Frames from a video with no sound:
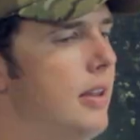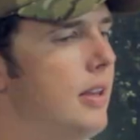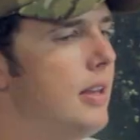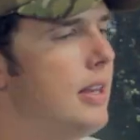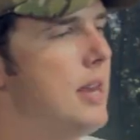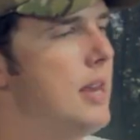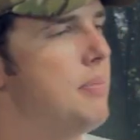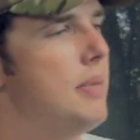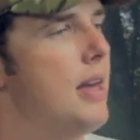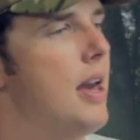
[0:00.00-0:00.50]

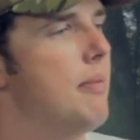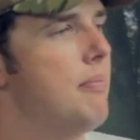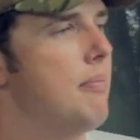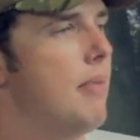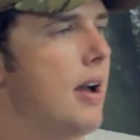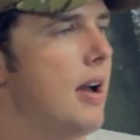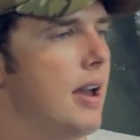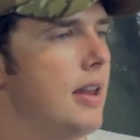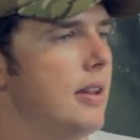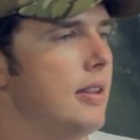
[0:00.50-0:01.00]
Keep that in
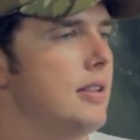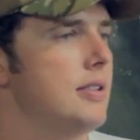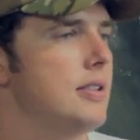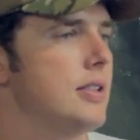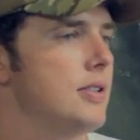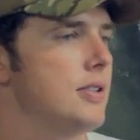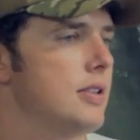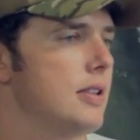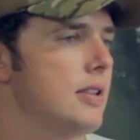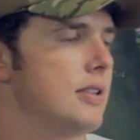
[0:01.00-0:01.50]
mind. This
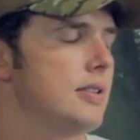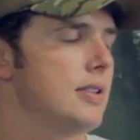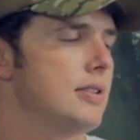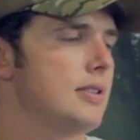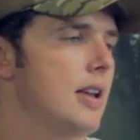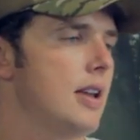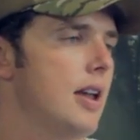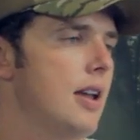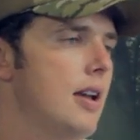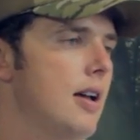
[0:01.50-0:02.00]
is this
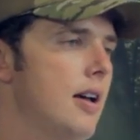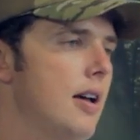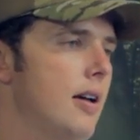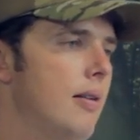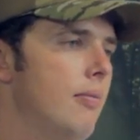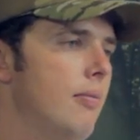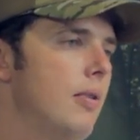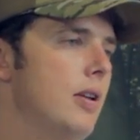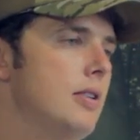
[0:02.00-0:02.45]
is a uh,